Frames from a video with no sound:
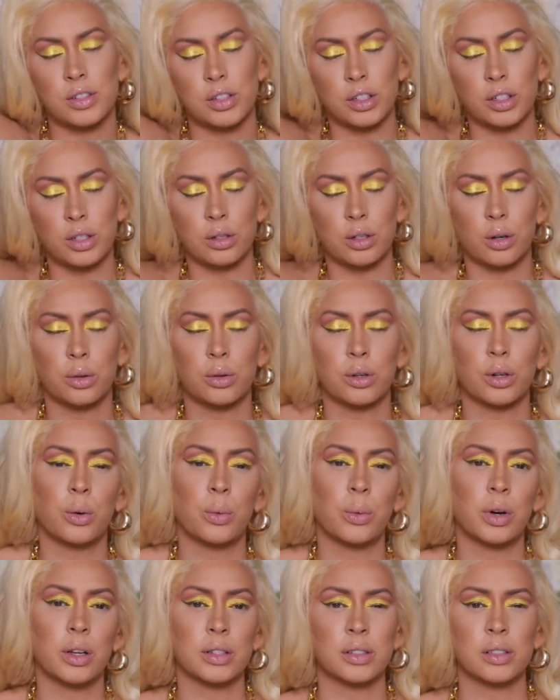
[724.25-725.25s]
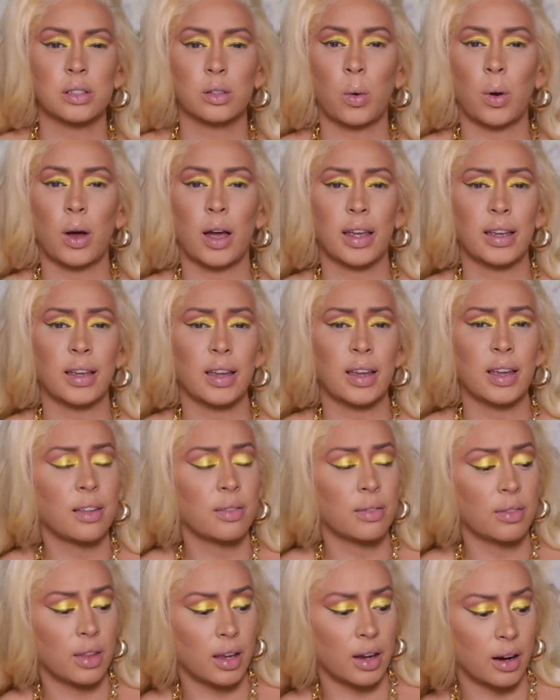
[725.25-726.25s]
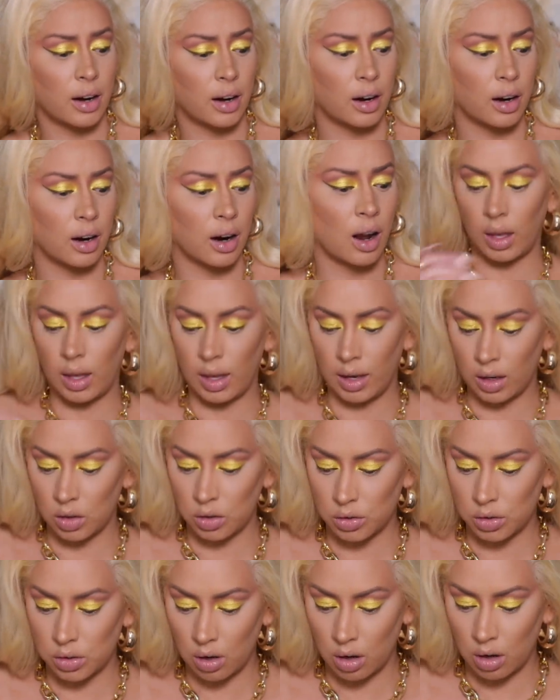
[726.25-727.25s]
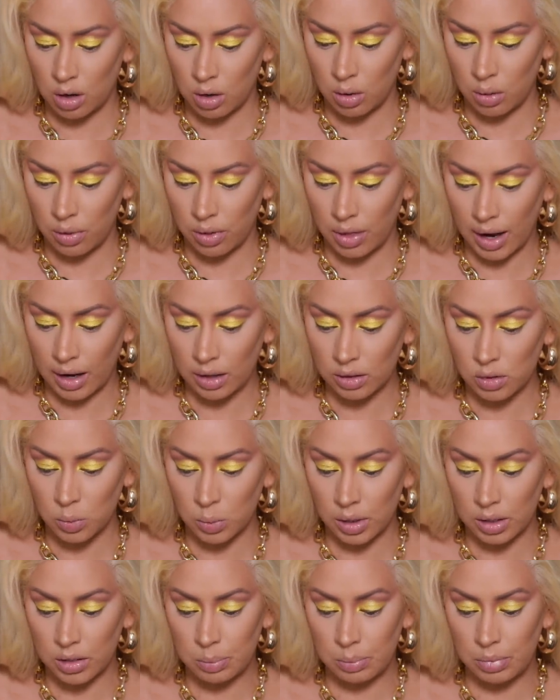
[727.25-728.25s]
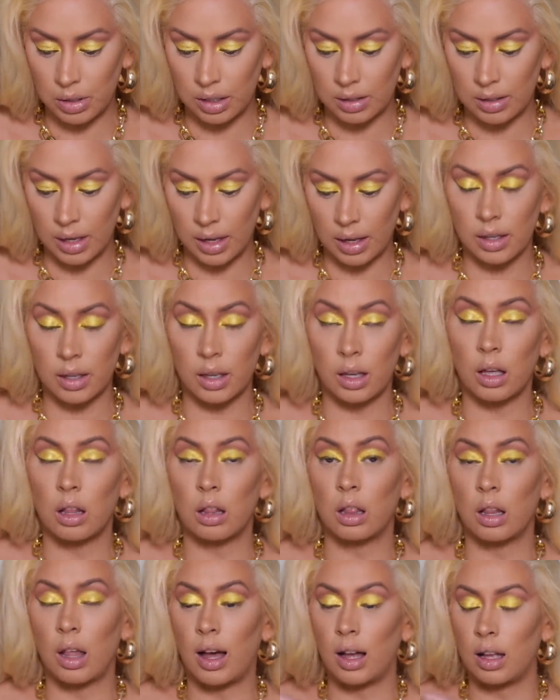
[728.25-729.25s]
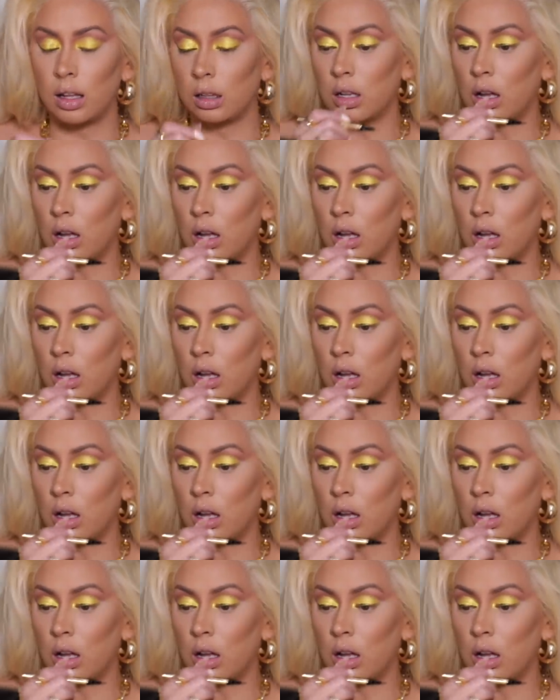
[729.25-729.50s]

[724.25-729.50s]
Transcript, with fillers: and you don't know what's quite in there. And so that's what's been taking a lot